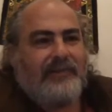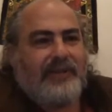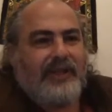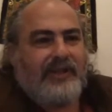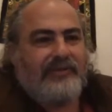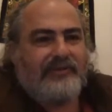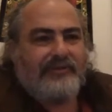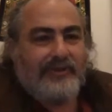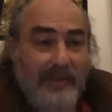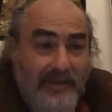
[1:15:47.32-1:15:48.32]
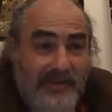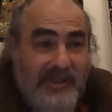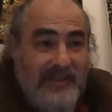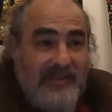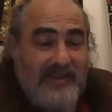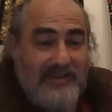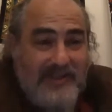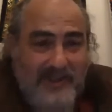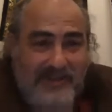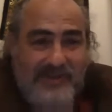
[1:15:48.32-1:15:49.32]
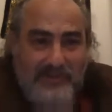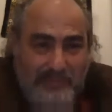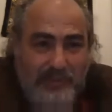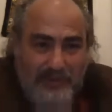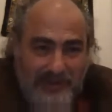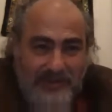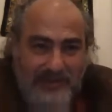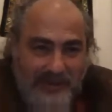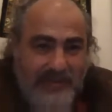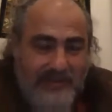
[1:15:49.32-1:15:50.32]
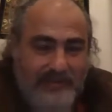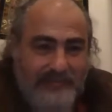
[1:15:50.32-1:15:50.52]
it feels like love. That's the important thing.